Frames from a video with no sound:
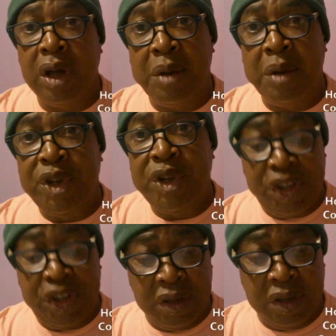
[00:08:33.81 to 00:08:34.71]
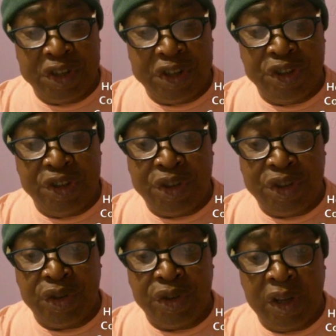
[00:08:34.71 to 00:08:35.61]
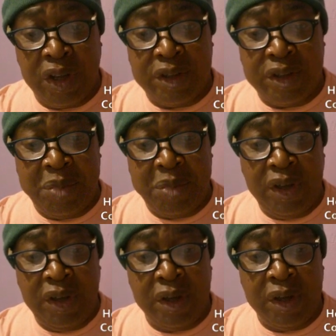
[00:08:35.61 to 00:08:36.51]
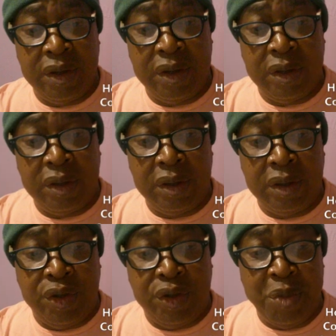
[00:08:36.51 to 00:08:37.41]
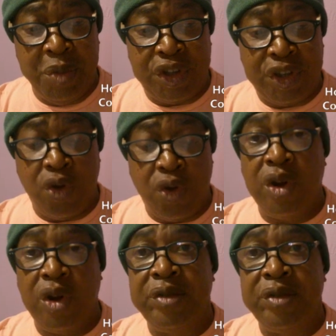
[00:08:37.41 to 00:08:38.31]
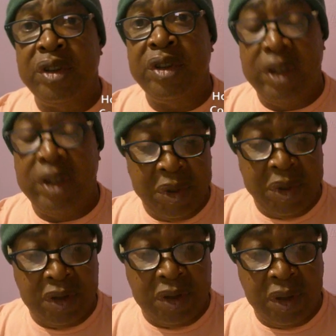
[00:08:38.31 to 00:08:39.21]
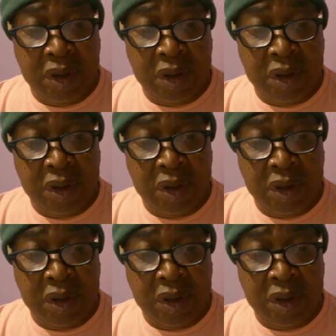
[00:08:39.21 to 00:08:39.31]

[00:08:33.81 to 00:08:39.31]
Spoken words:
How much is considered to be too much or over the limit?